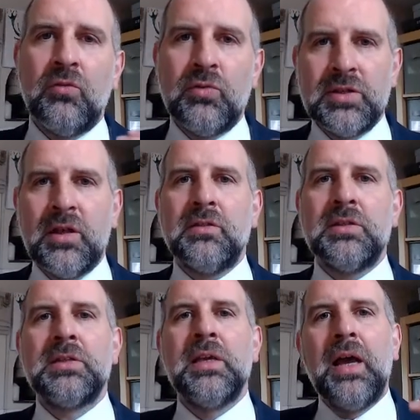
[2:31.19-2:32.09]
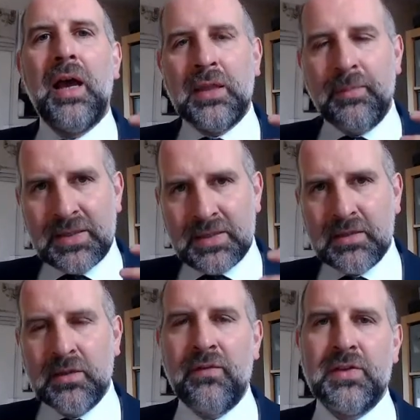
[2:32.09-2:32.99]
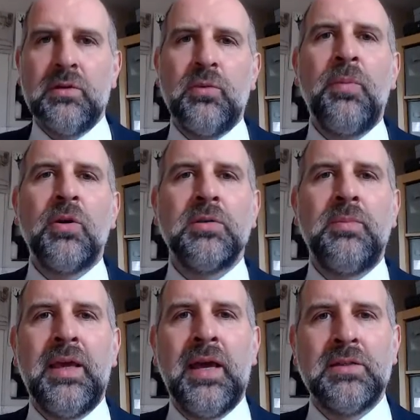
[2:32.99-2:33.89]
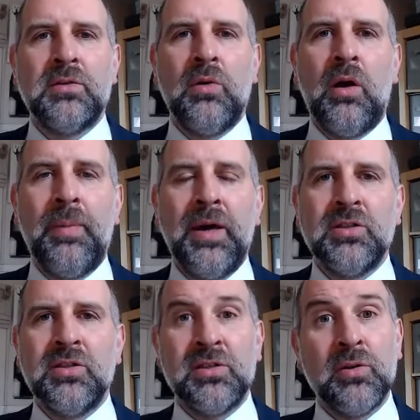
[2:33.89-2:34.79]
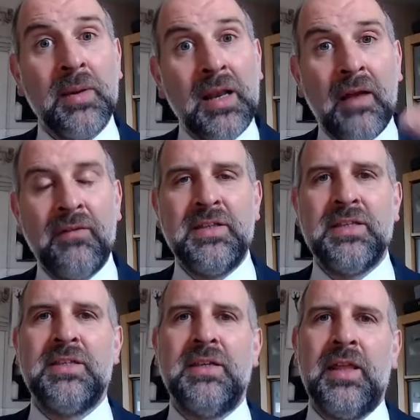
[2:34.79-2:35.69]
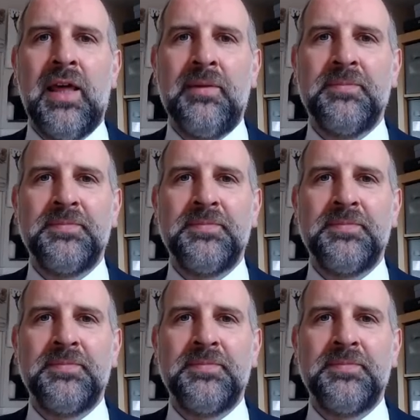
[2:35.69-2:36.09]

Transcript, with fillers: results and the best service that we possibly can to our patients. So it'd be lovely to see you there.